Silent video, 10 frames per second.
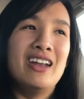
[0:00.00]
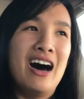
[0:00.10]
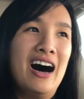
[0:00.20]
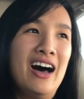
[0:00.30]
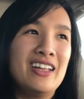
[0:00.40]

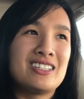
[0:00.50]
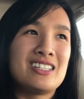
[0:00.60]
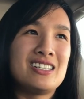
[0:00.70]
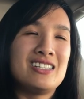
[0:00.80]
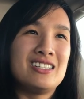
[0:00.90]
not
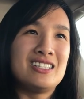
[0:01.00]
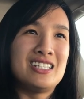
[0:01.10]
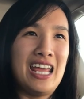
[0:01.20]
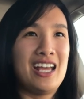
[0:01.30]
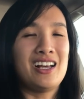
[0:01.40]

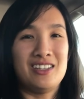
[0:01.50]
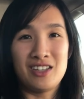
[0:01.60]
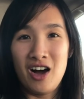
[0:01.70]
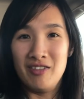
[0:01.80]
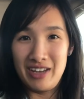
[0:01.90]
take us
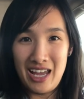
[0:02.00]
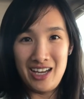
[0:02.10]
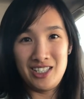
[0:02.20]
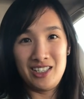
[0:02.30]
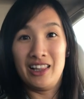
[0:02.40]
on
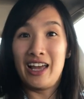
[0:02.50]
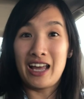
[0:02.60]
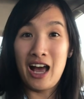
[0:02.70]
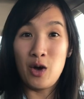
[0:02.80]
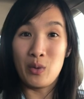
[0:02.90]
vacation like
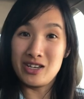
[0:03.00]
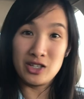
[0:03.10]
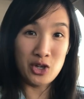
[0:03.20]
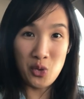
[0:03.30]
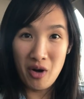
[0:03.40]
how we
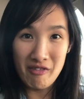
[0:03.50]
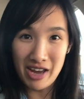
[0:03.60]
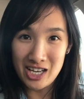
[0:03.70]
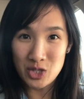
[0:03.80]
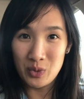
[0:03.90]
took you on
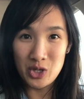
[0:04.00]
vacation